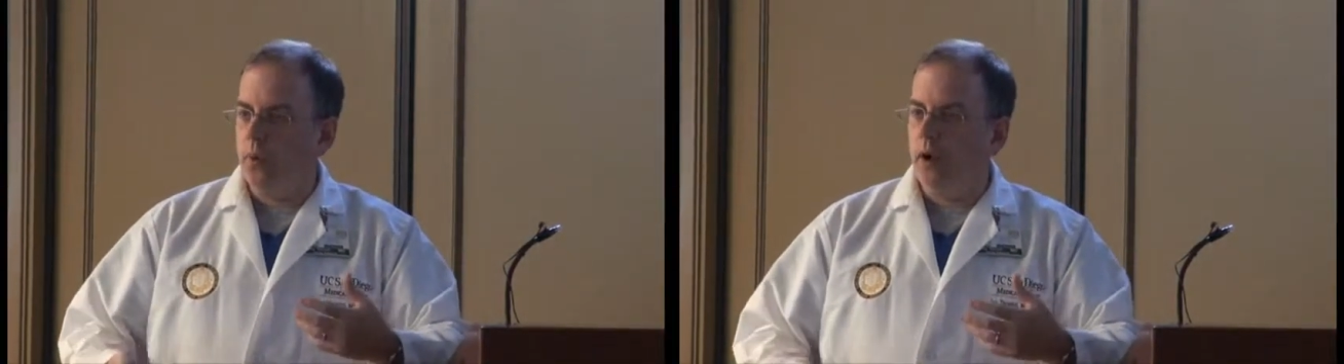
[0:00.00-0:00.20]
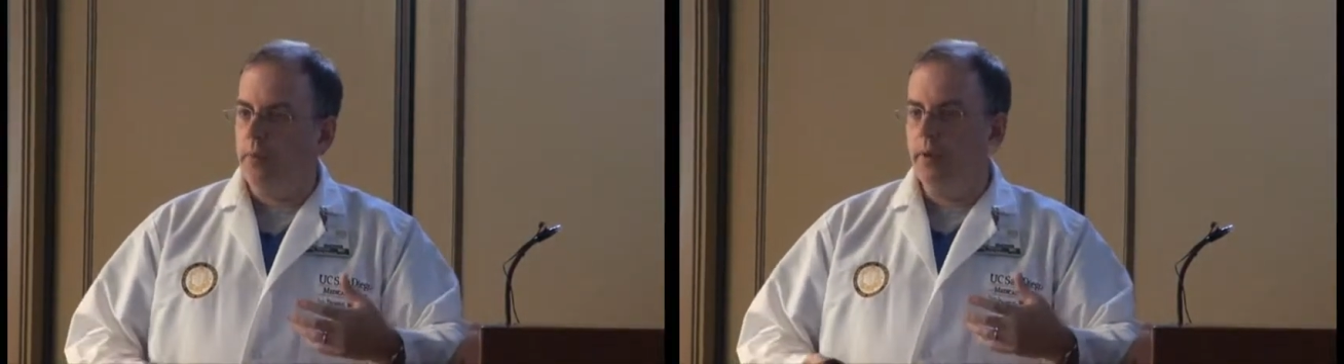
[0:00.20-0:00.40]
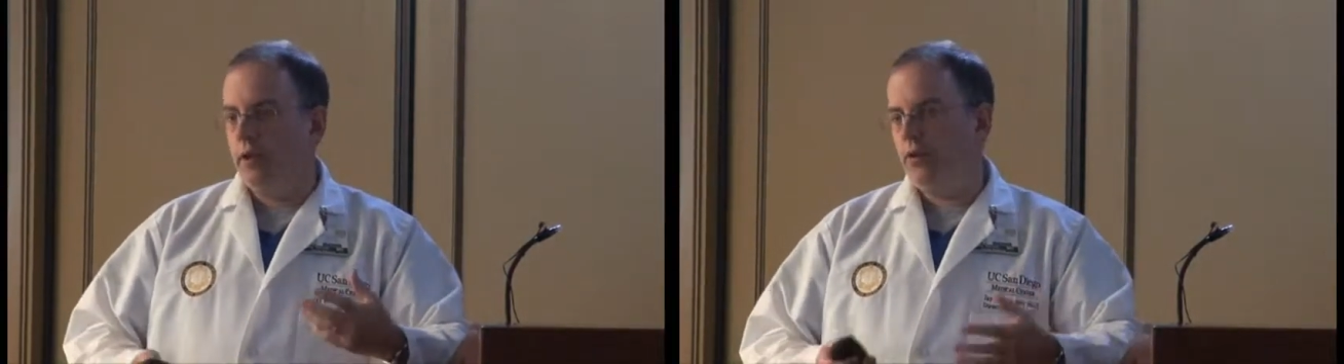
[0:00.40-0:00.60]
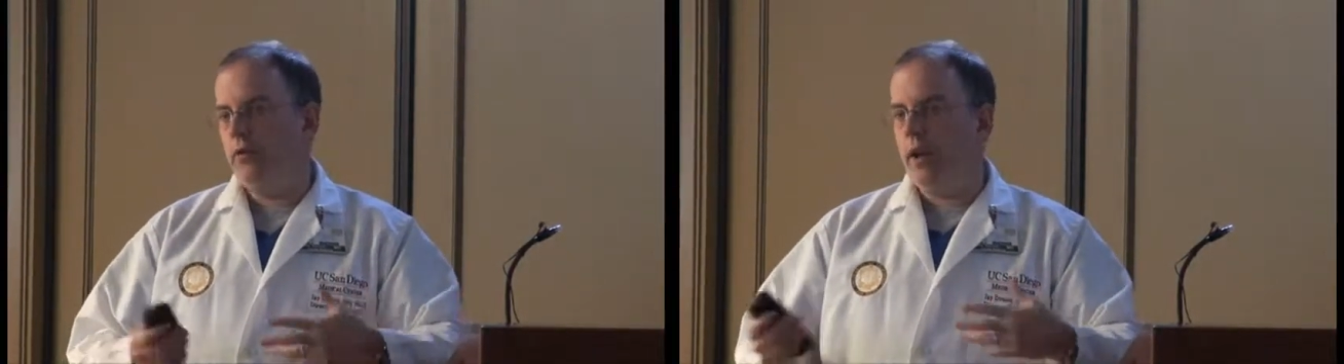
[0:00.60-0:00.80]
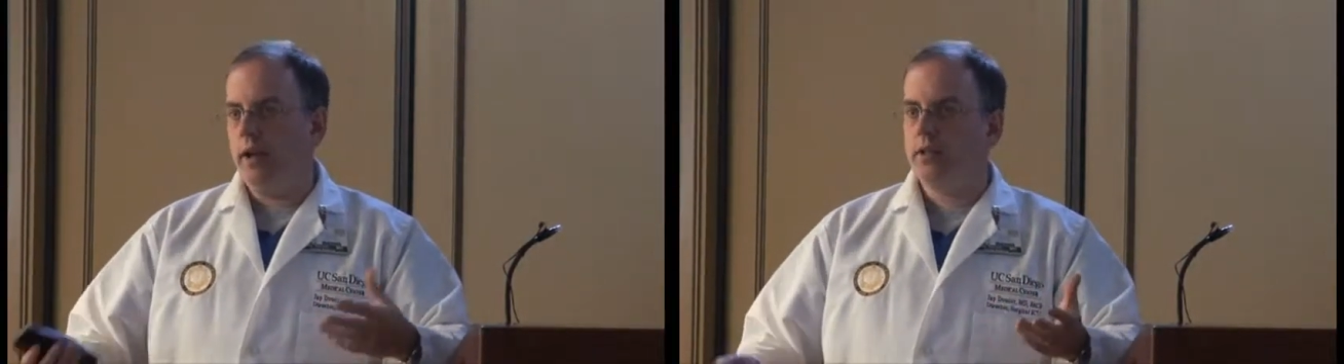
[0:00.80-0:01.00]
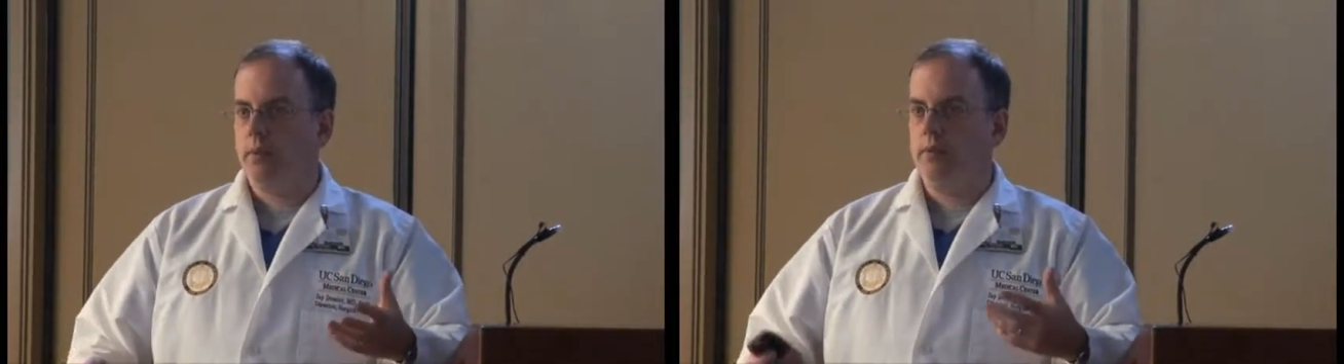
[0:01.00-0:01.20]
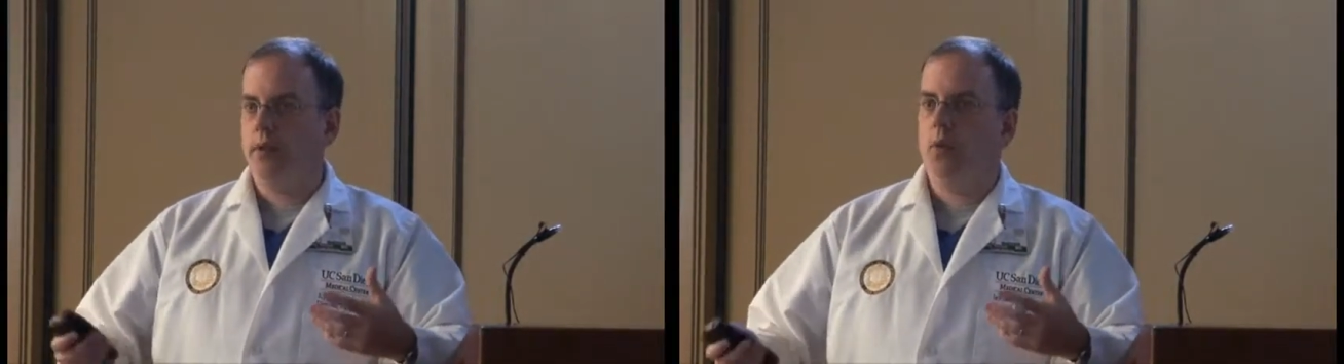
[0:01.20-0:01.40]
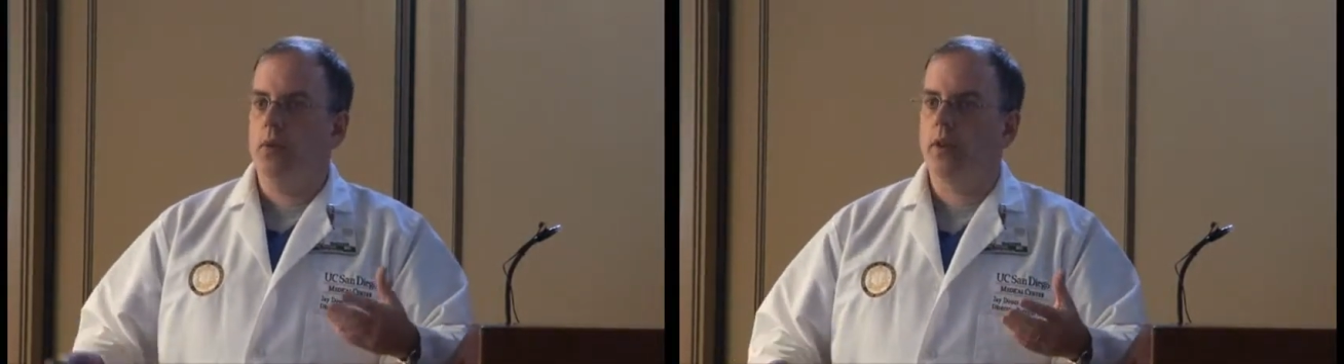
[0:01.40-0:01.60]
while because they've had some
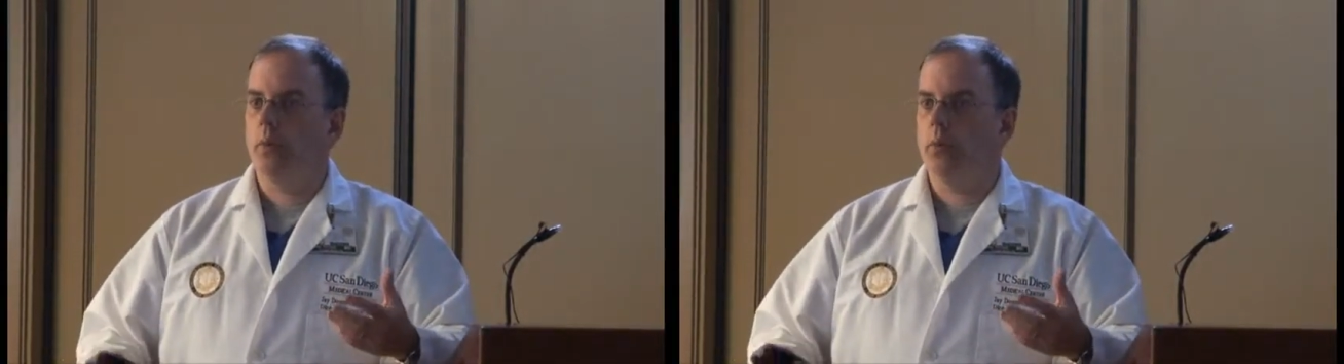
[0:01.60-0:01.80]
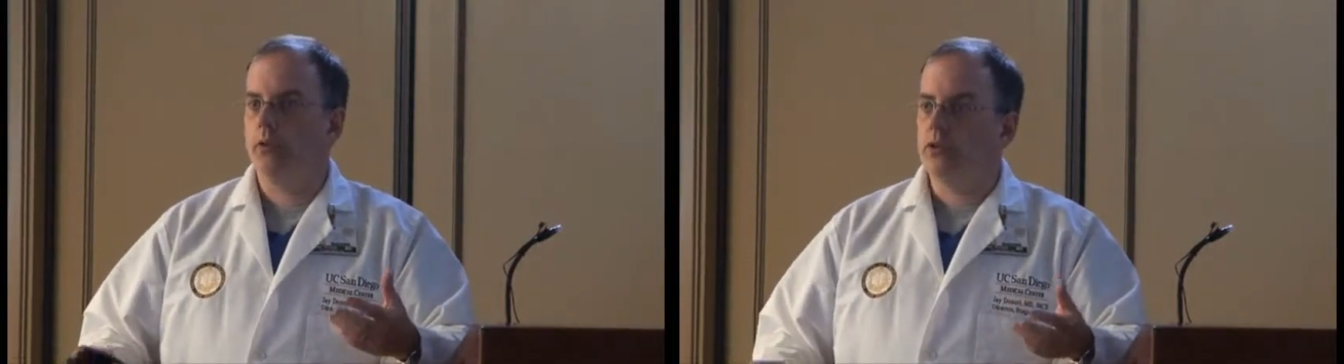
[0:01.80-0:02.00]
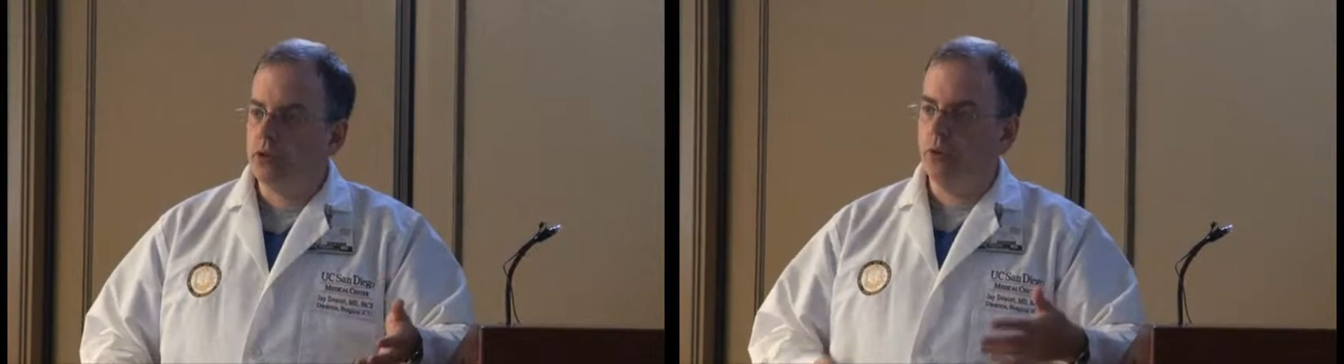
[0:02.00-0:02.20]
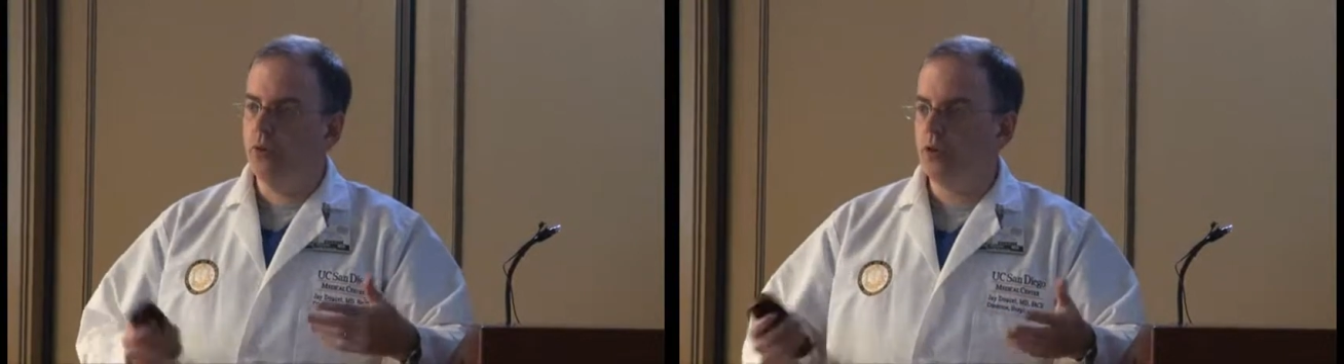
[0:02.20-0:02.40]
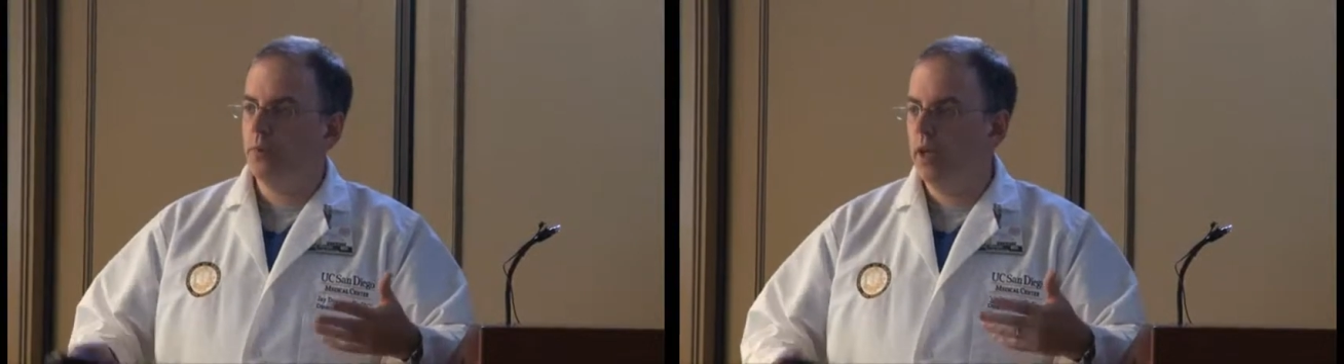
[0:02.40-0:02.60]
event where there was a surge in